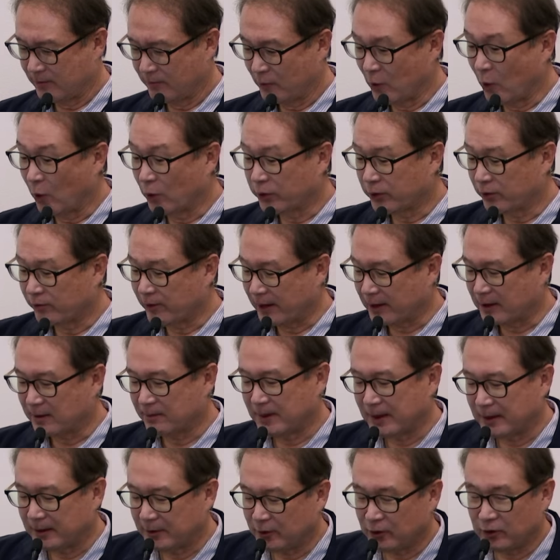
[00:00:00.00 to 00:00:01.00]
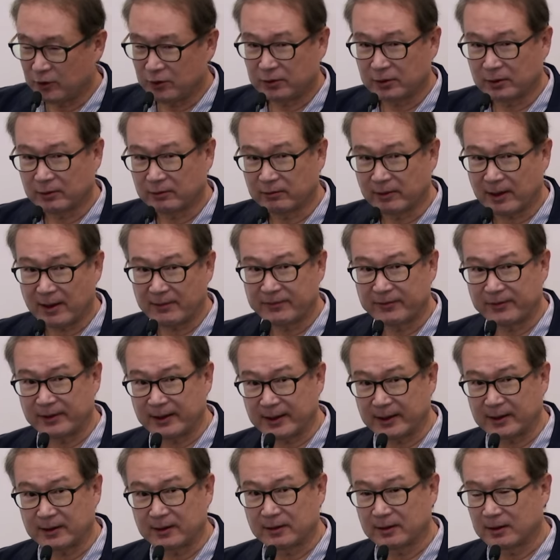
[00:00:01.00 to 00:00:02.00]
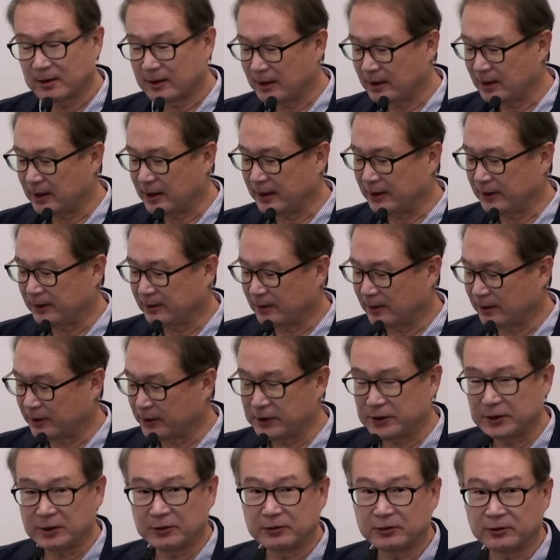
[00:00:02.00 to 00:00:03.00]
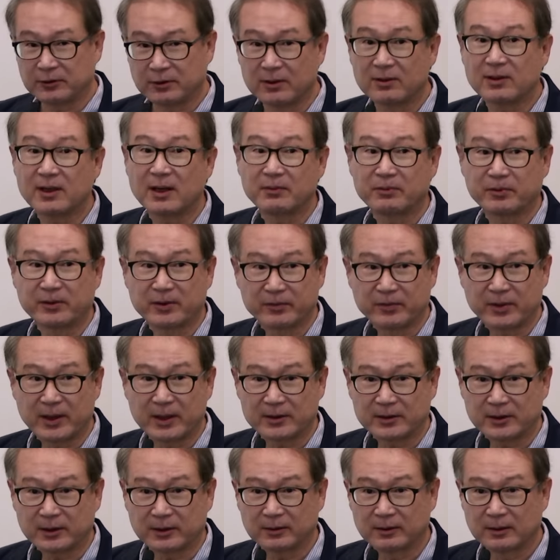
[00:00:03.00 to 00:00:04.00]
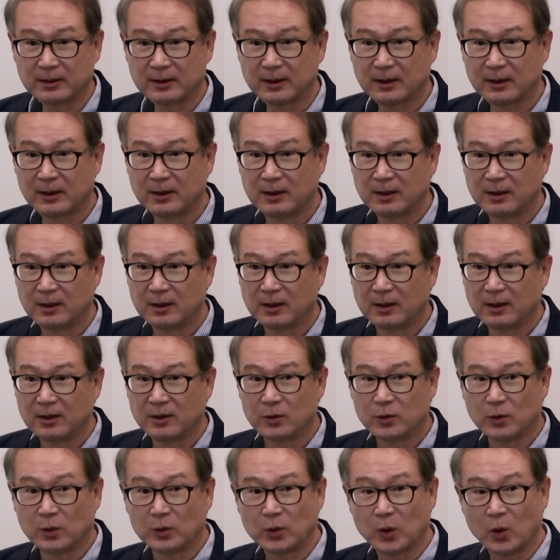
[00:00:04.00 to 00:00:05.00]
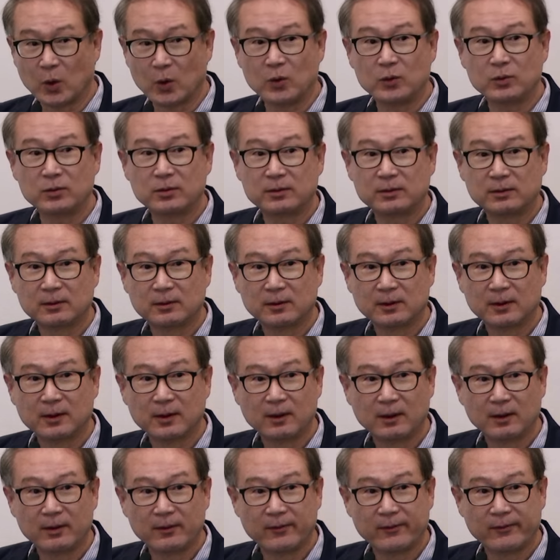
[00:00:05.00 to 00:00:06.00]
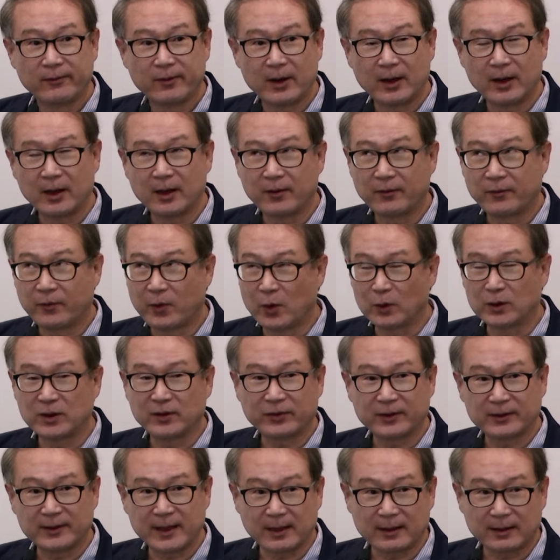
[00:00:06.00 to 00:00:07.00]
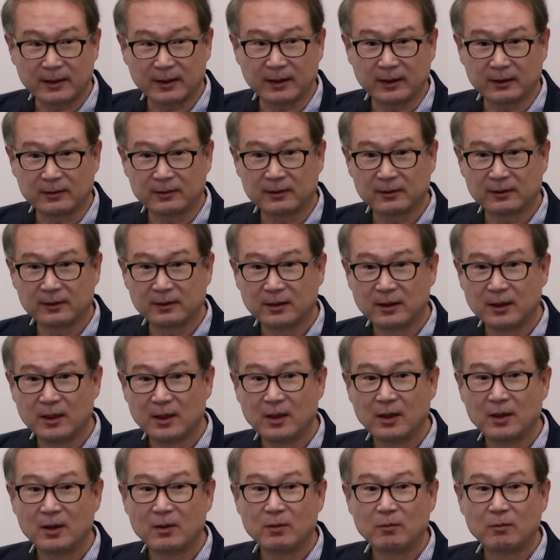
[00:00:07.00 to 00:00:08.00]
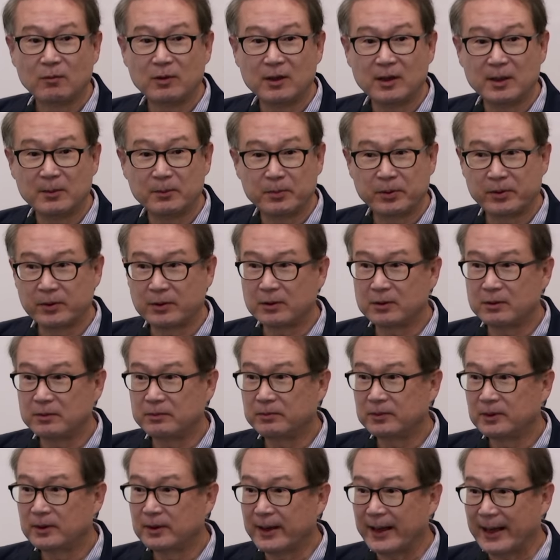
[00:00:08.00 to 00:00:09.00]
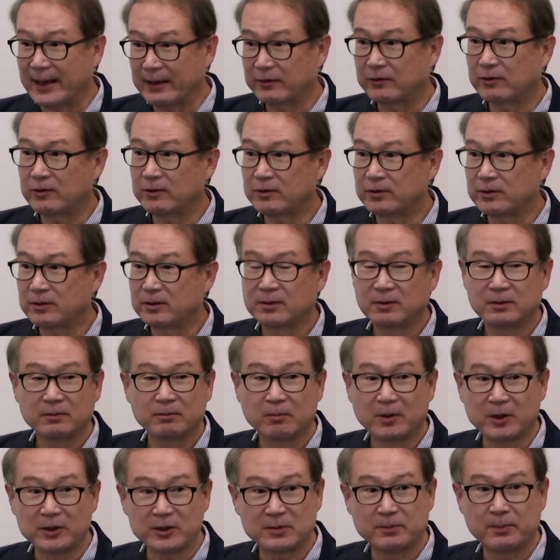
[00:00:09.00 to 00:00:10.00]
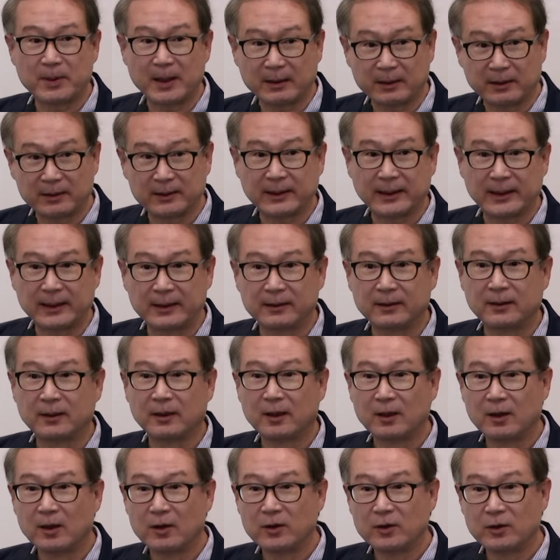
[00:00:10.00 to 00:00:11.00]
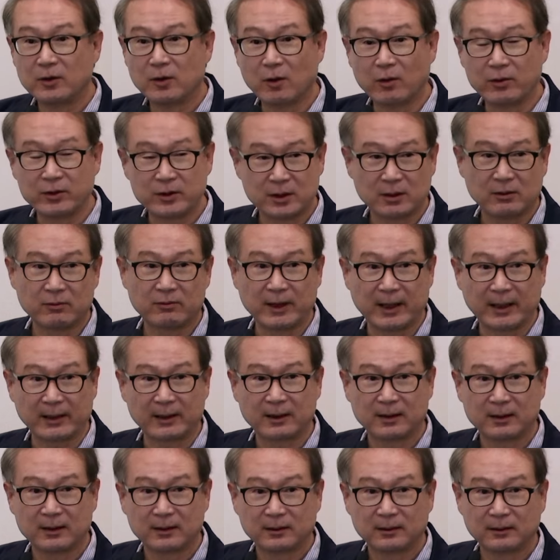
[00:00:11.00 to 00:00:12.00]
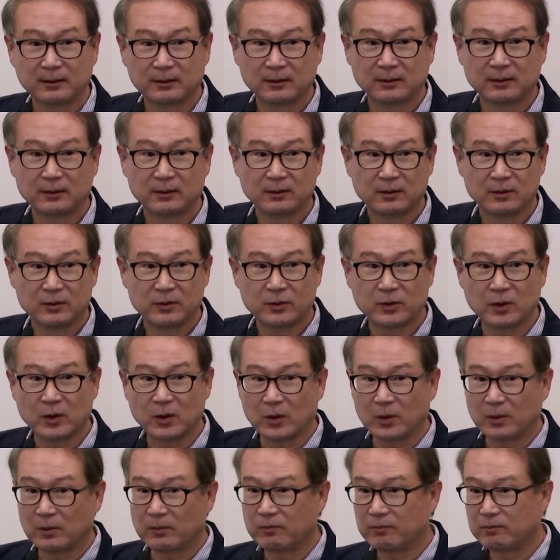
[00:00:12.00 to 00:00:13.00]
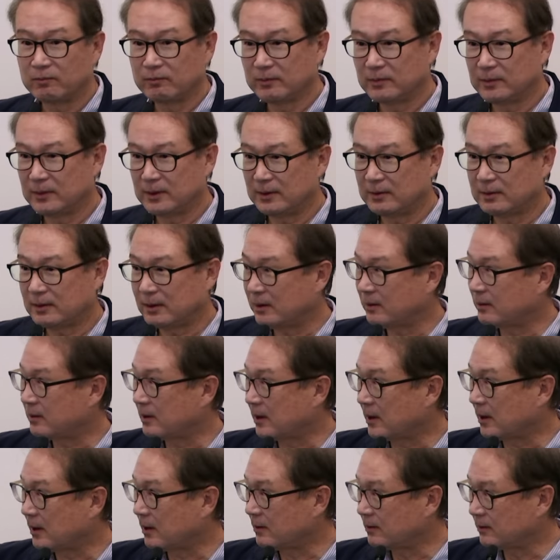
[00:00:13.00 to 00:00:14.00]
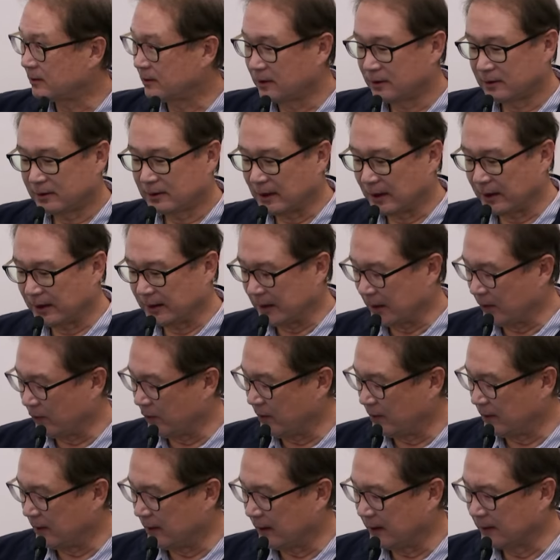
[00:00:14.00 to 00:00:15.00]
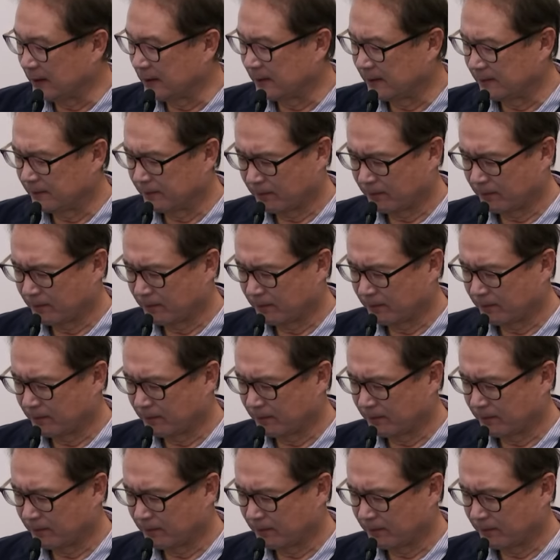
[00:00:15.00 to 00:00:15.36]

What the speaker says: we also recommend using graph rag in addition to the self-reflection. So those 4 different techniques will improve the accuracy much better than your original rag. So this is the study that we did.